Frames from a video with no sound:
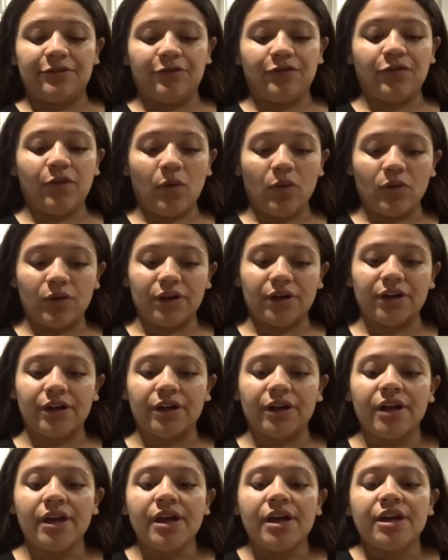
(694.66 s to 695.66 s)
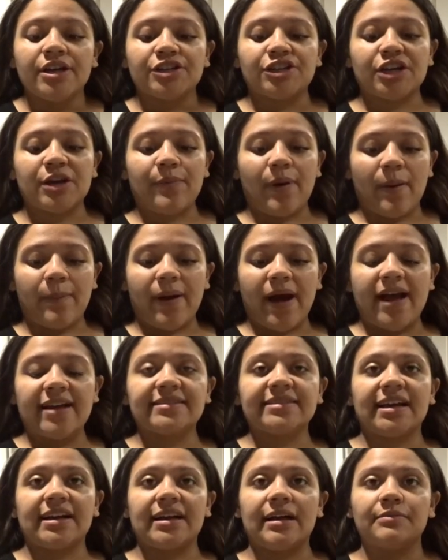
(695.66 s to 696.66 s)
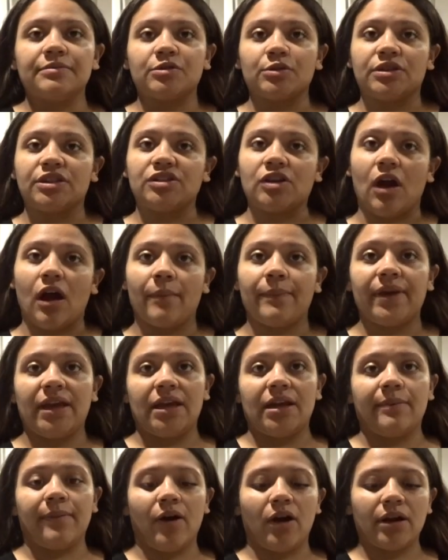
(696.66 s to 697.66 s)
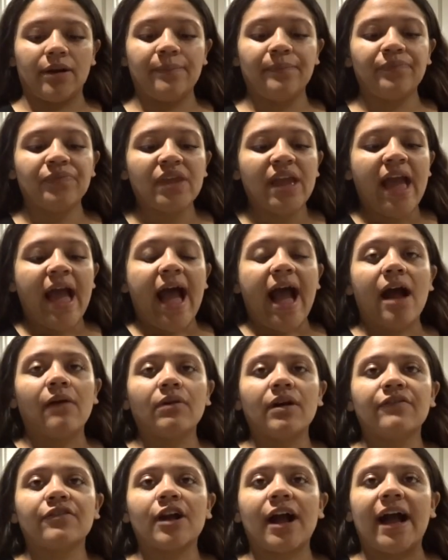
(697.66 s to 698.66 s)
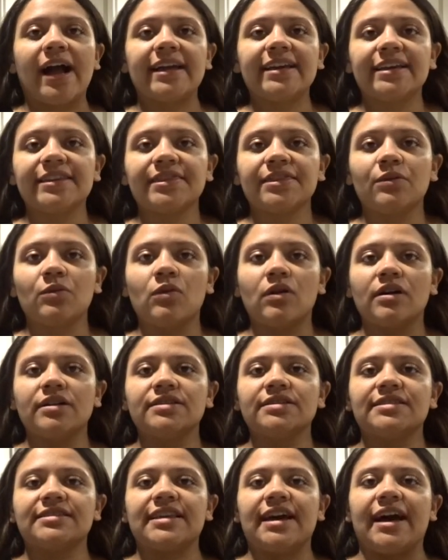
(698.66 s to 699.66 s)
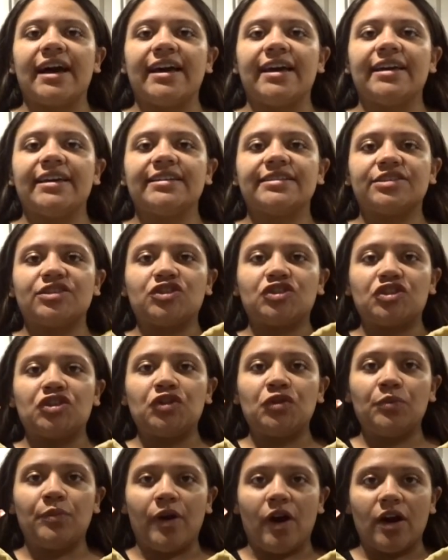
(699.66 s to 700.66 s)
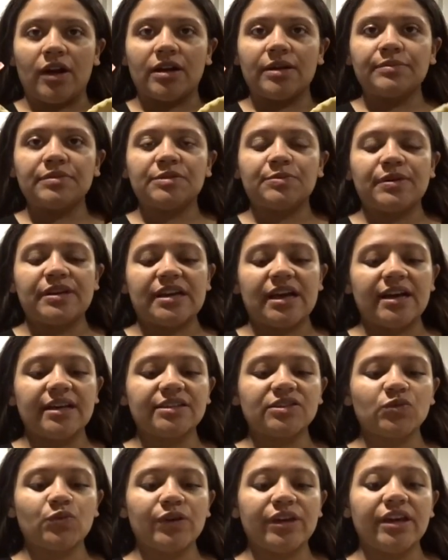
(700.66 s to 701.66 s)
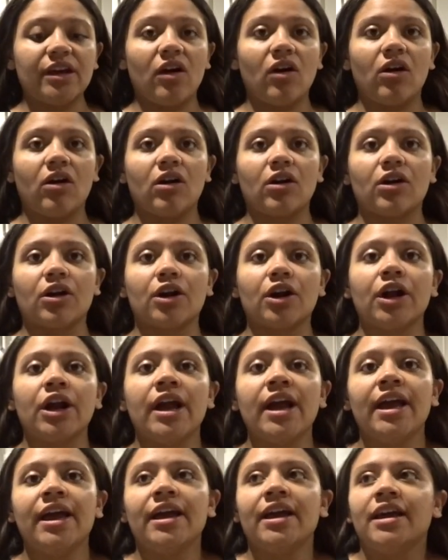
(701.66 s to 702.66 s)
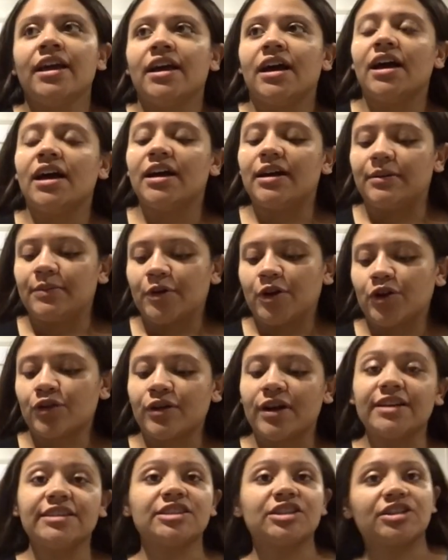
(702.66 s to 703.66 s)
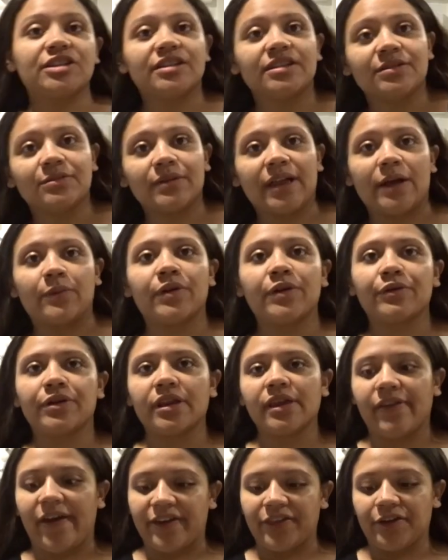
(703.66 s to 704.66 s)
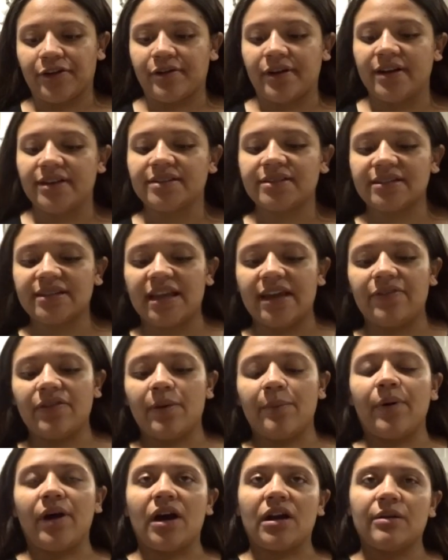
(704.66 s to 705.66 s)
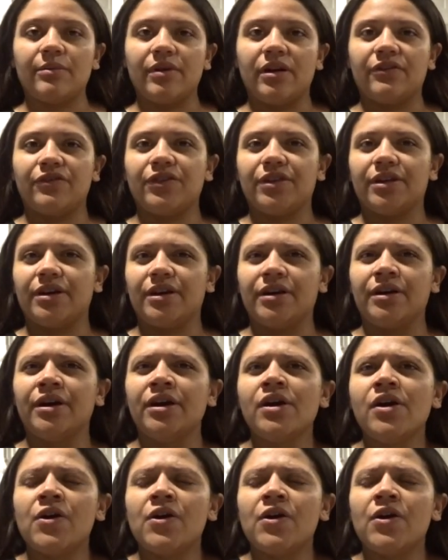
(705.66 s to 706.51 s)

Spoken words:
for chicken pot pies that comes with a top and a bottom. However, I get the ones that it's two bottoms because we are crust, like we really like the crust, and the bottom of the